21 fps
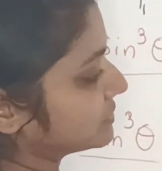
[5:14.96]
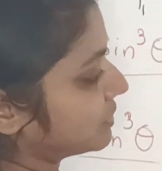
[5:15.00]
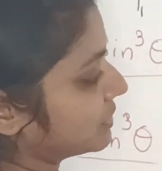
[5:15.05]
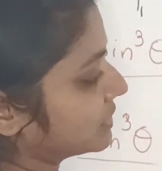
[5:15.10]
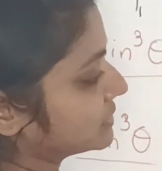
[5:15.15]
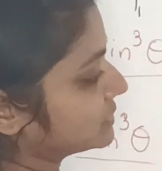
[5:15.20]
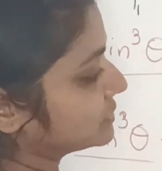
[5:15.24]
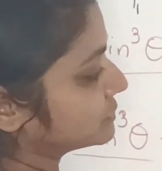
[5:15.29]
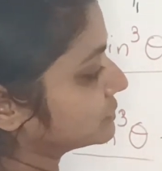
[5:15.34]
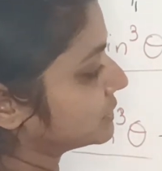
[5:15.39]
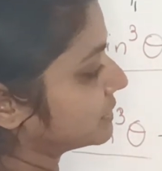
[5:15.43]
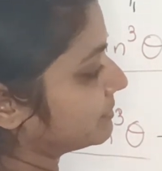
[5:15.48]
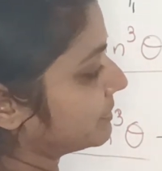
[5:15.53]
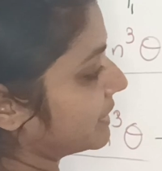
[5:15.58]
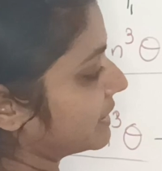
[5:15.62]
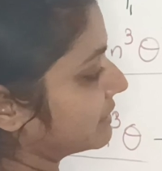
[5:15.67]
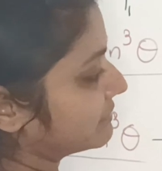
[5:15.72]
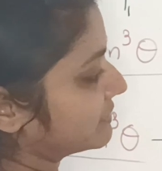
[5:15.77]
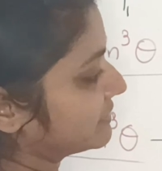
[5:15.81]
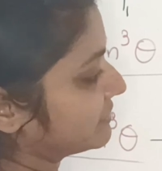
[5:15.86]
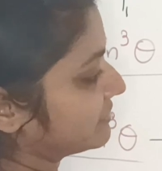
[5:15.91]
cos to the
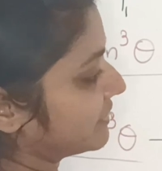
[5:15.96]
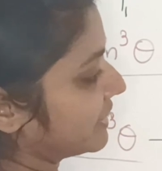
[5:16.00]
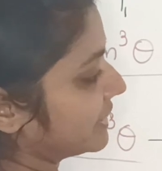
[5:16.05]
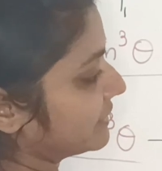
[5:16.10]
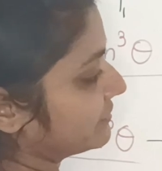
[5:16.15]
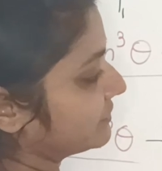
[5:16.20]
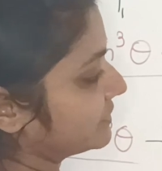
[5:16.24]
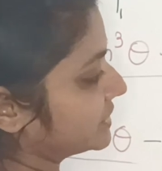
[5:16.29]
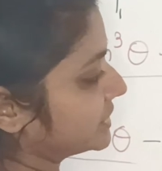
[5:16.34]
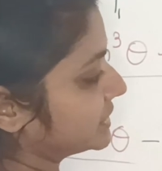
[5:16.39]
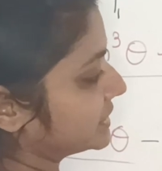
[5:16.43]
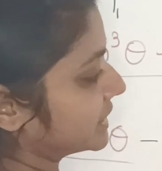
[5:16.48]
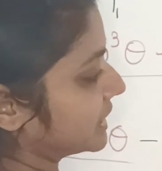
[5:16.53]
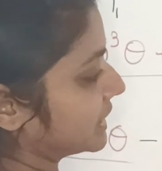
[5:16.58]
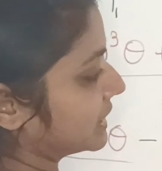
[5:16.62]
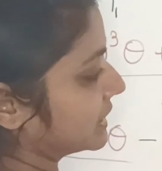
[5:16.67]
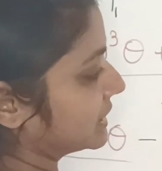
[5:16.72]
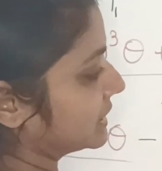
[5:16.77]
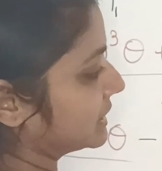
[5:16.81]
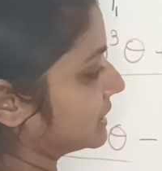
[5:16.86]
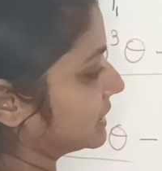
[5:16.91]
power 5 theta.
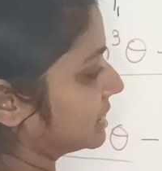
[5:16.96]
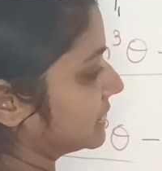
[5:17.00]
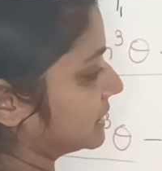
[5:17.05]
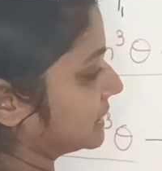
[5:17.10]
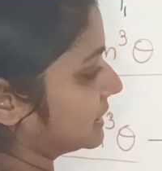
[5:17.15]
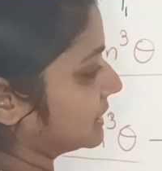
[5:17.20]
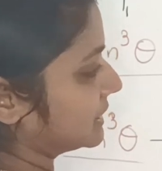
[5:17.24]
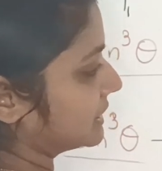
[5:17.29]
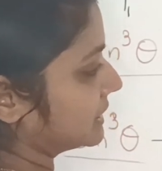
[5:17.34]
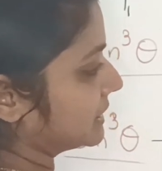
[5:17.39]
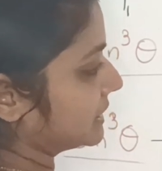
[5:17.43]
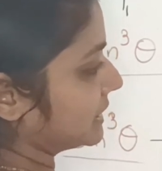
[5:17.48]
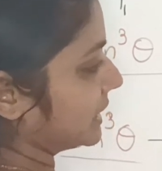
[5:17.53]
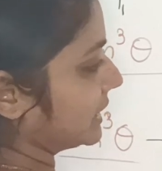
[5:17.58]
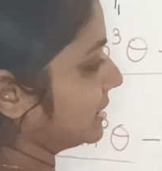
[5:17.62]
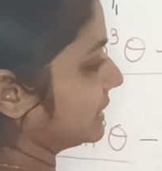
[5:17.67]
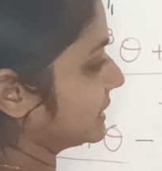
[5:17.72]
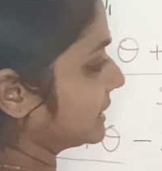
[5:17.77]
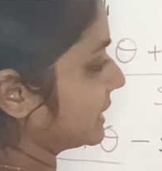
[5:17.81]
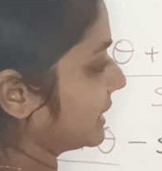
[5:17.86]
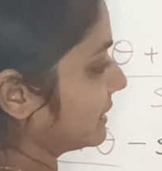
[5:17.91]

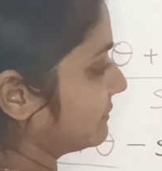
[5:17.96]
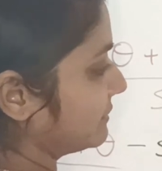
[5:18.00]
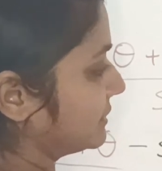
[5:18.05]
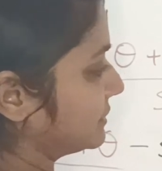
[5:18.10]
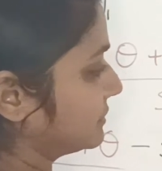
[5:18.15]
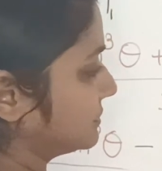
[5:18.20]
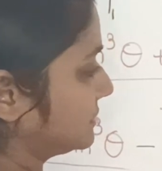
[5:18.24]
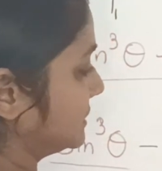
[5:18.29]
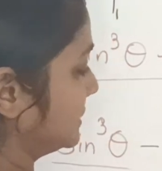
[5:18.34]
Right? Can we do